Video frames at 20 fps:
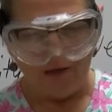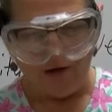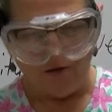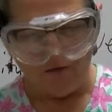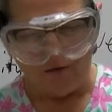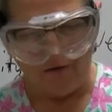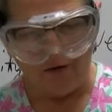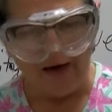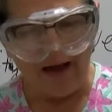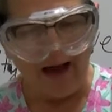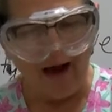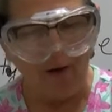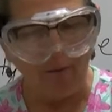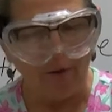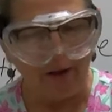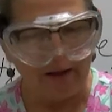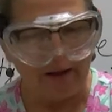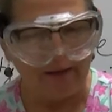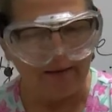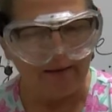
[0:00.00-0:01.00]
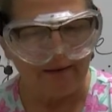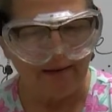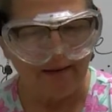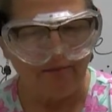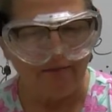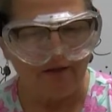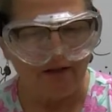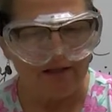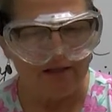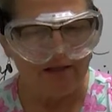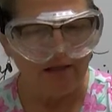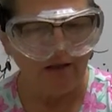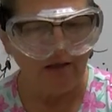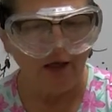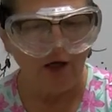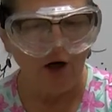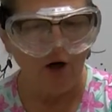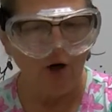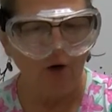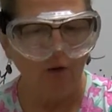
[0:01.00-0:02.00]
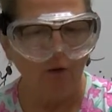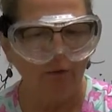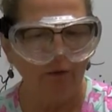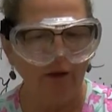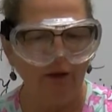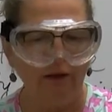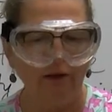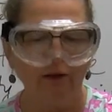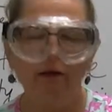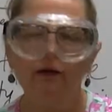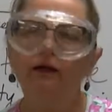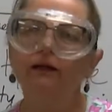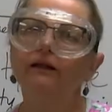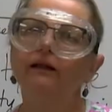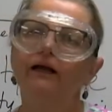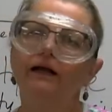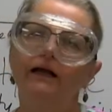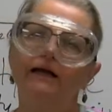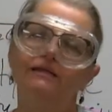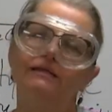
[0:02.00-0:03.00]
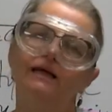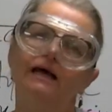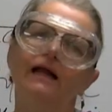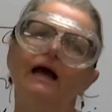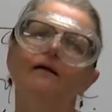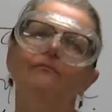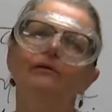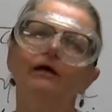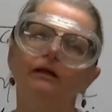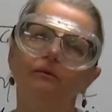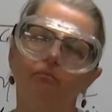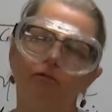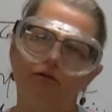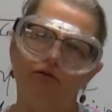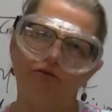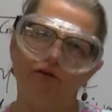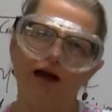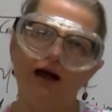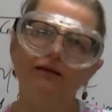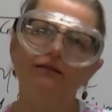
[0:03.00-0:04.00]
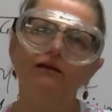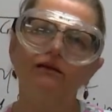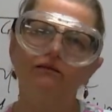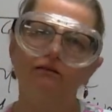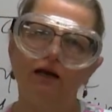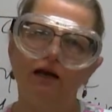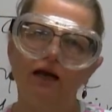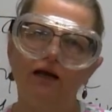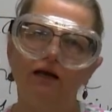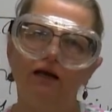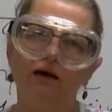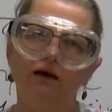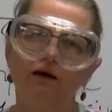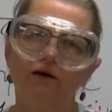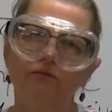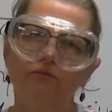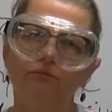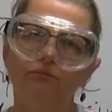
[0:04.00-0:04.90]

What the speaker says: For now, we're going to leave this alone. Like I said, I'm going to provide the data.